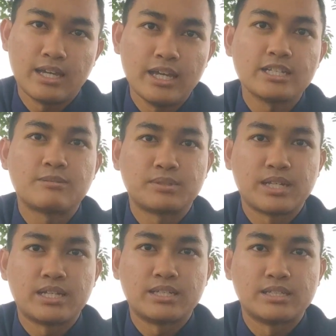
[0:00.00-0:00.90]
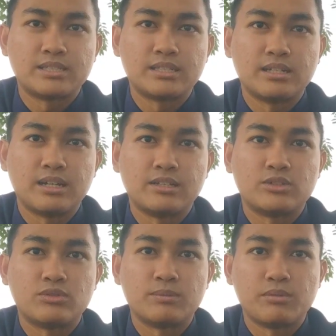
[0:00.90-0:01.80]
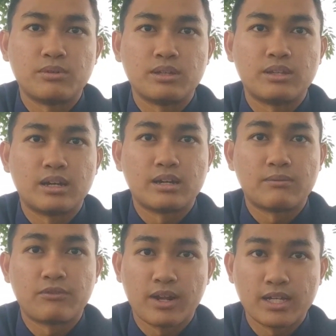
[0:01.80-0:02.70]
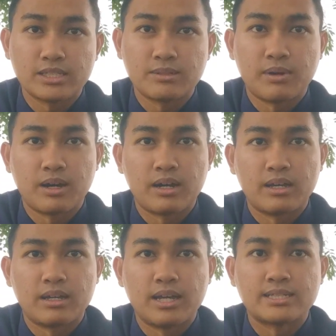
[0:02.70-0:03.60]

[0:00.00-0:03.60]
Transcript: its passengers to rebook their flights by